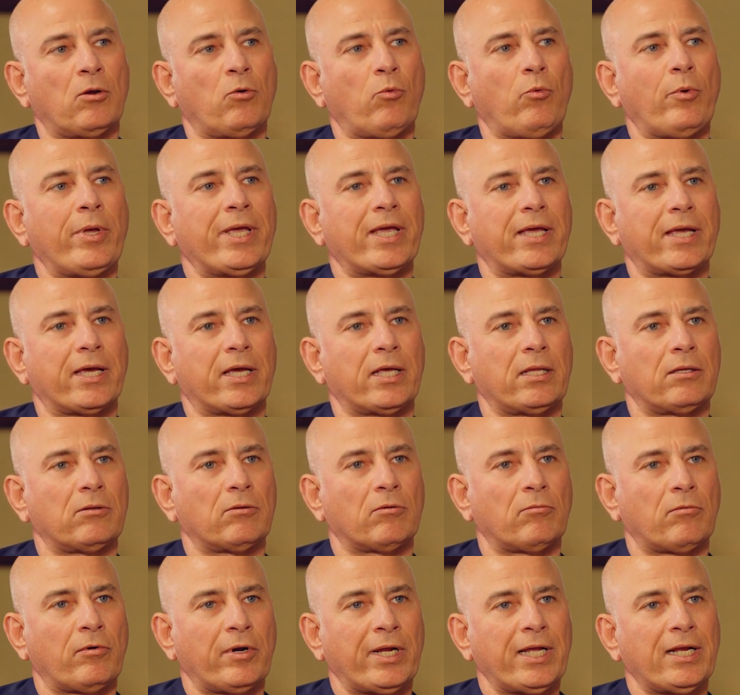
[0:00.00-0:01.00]
we can
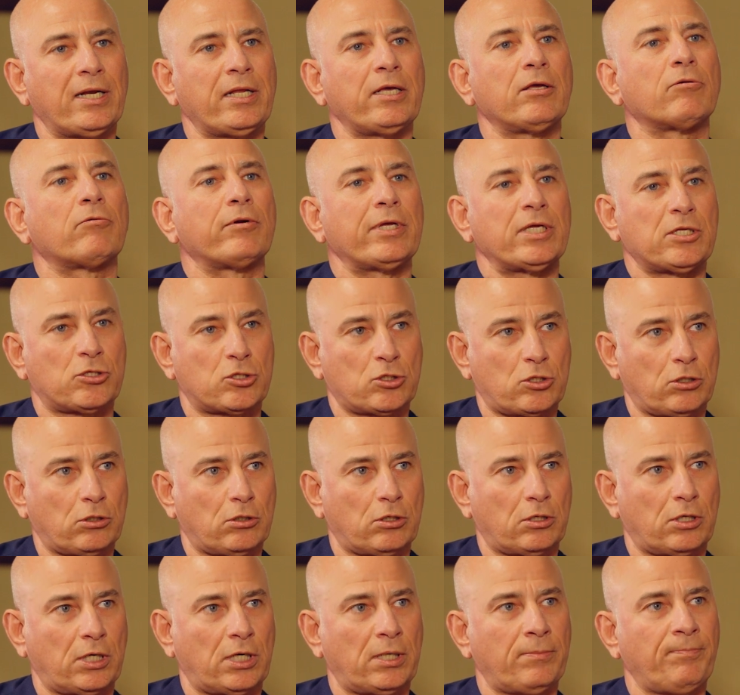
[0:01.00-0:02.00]
really
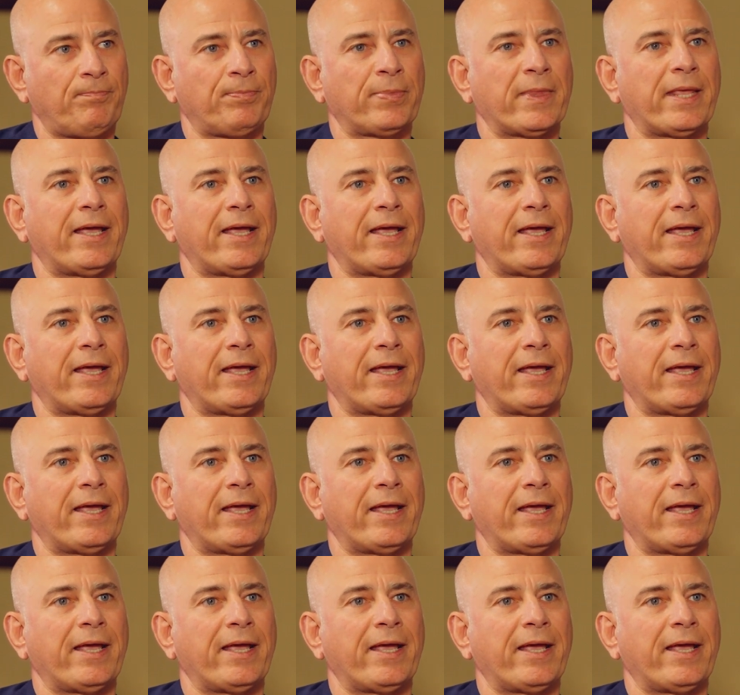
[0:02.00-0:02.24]
restore